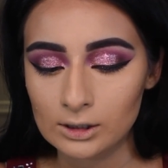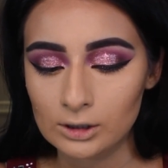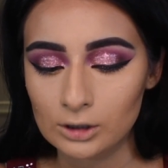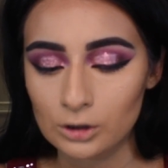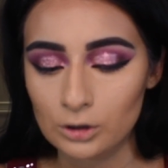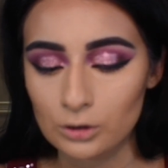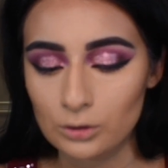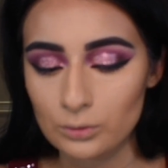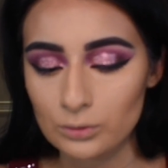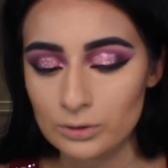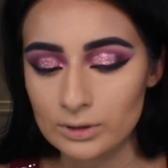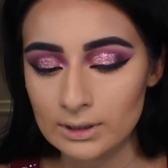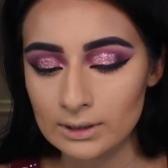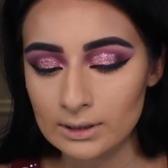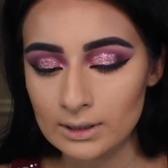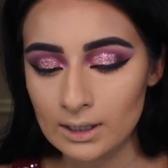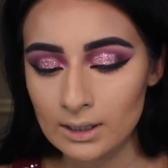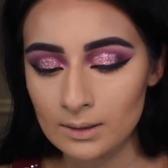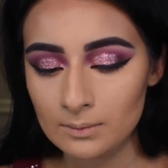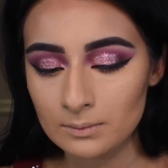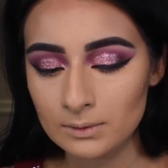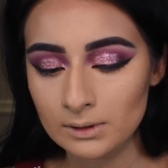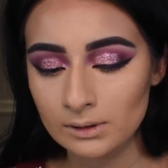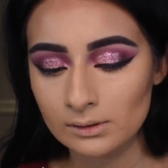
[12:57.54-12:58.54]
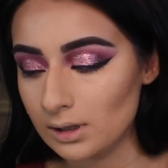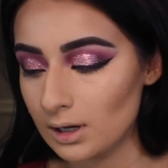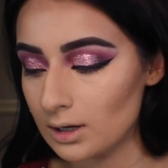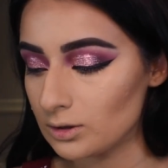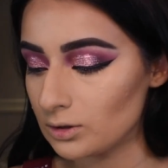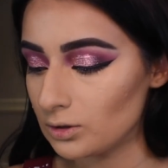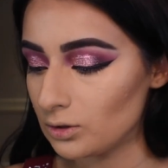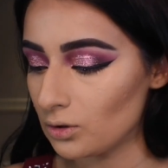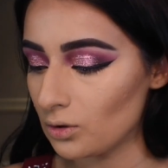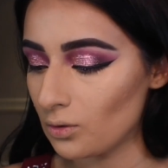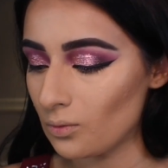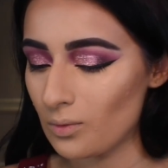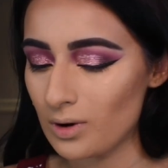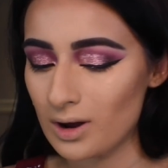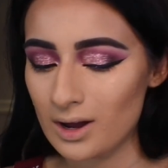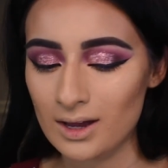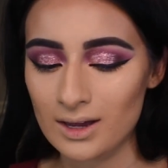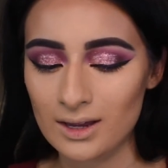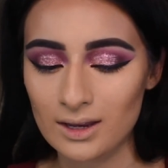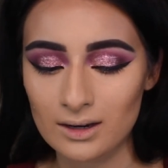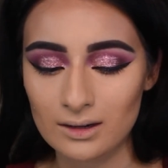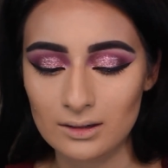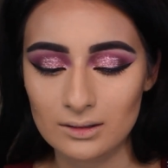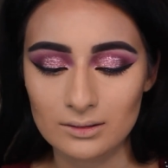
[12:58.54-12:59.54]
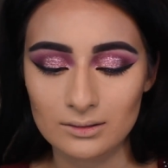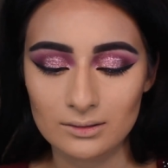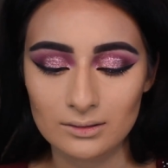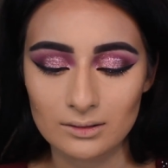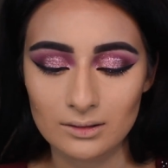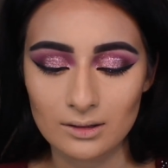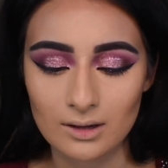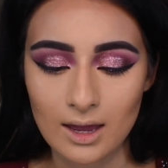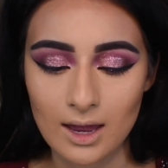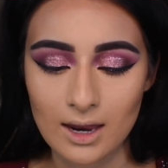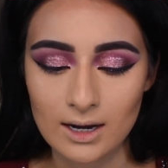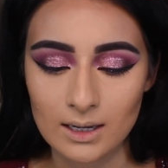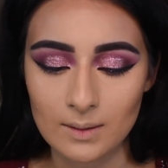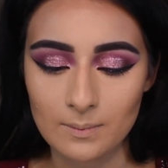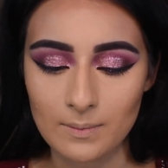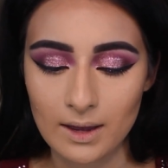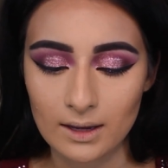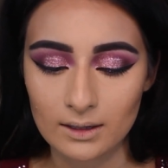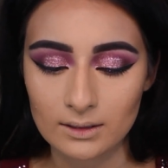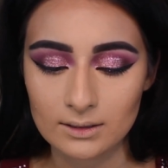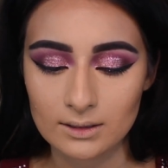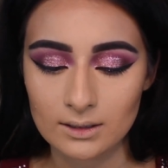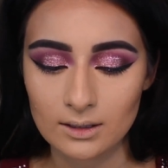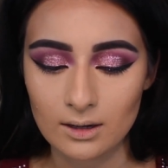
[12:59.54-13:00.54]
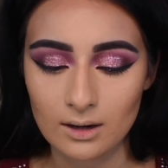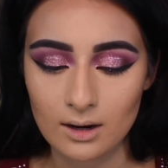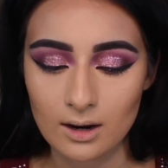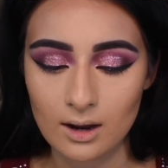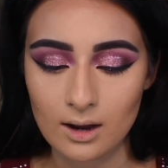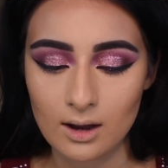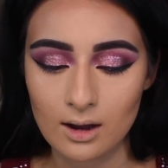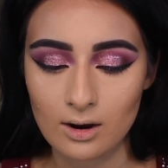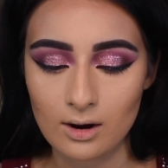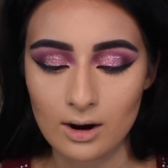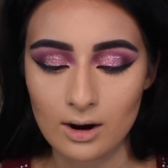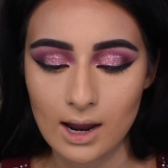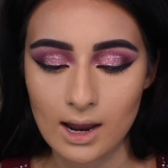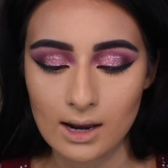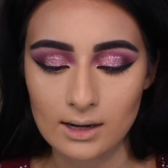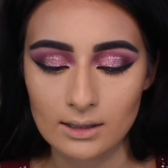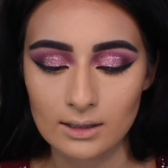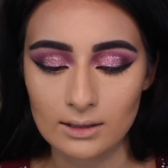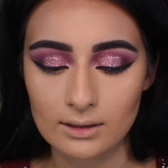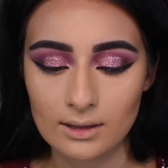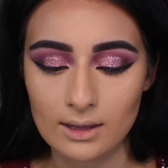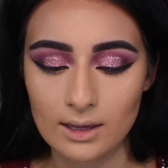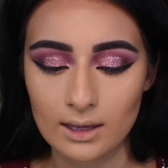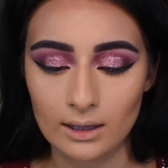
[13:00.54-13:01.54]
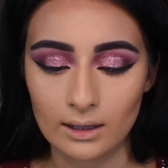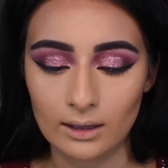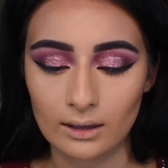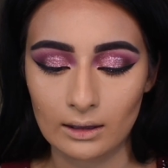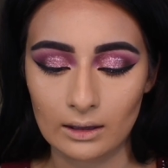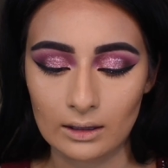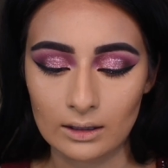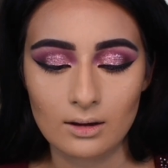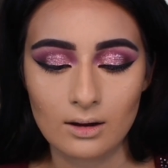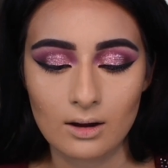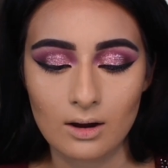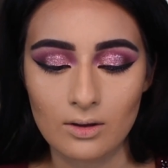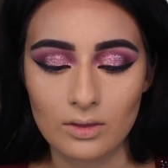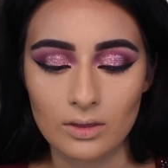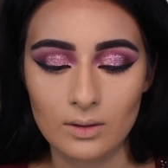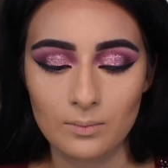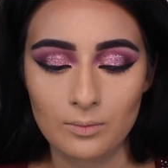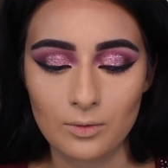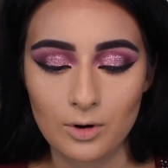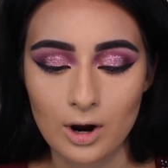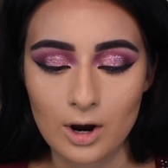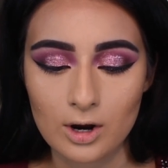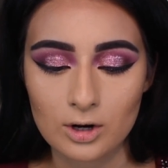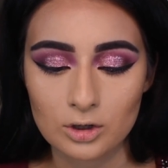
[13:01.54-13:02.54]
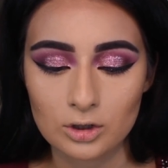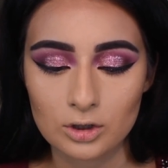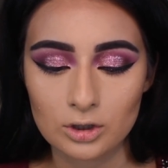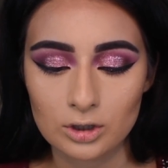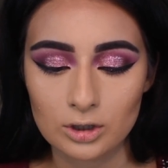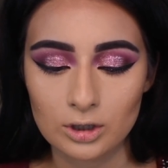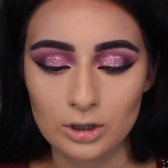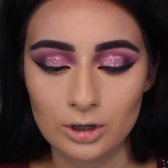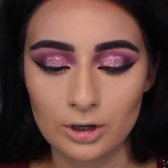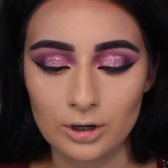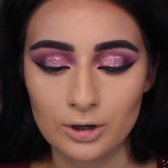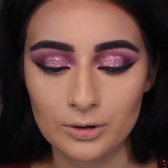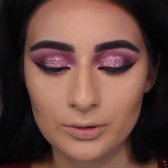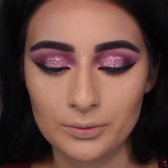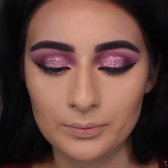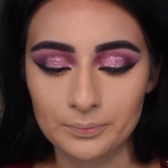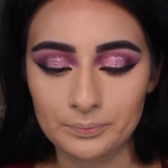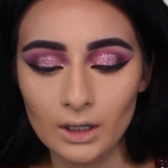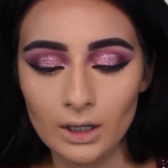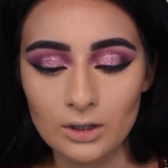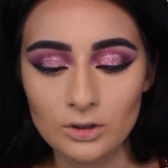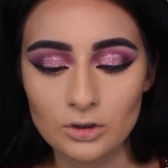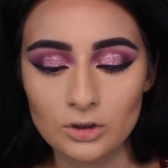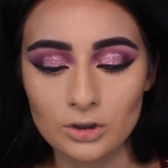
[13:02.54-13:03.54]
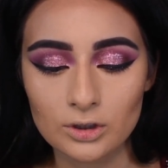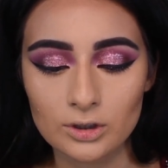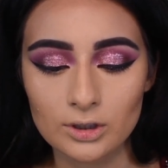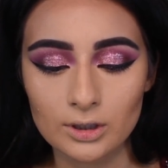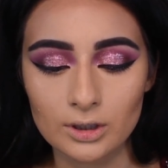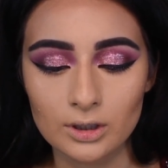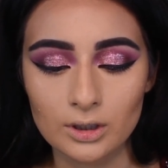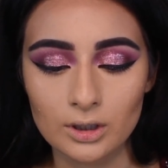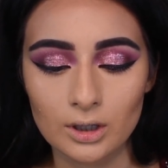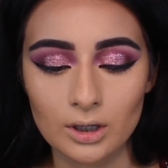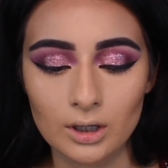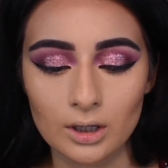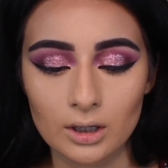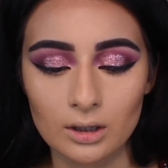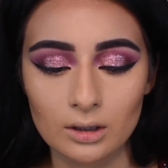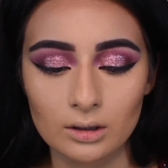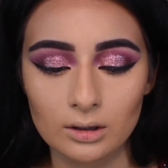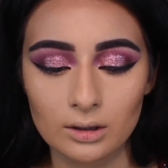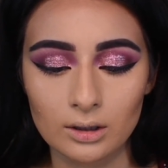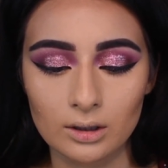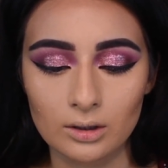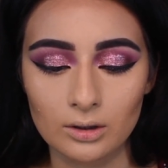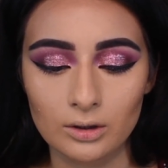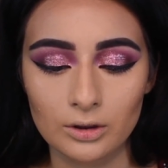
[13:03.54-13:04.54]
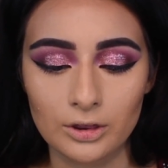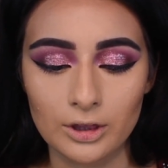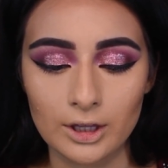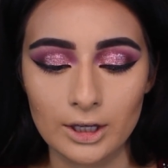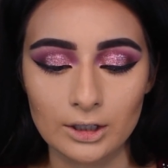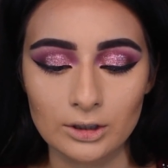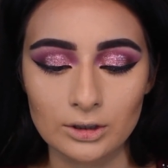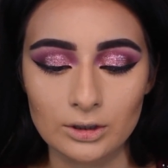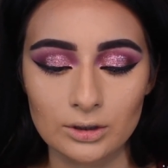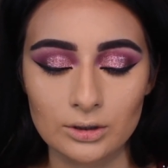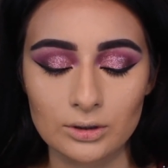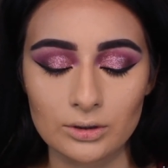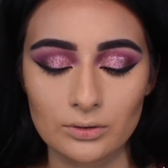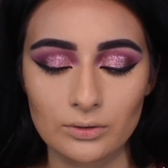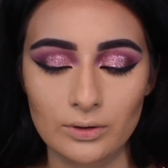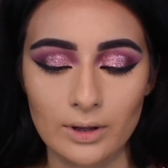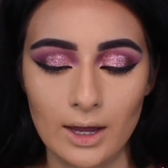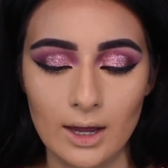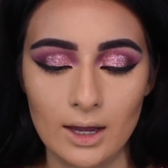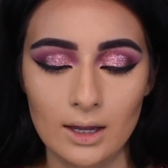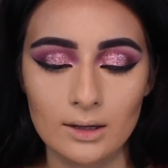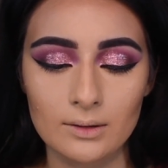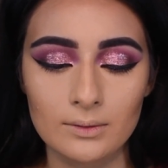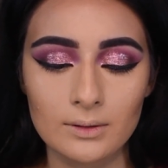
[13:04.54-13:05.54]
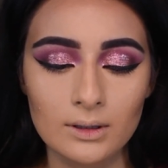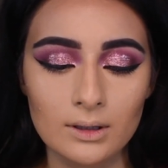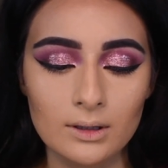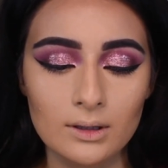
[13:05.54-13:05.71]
using them, because you don't want any bacteria anything on the brush, you know. Just a good little thing to do that.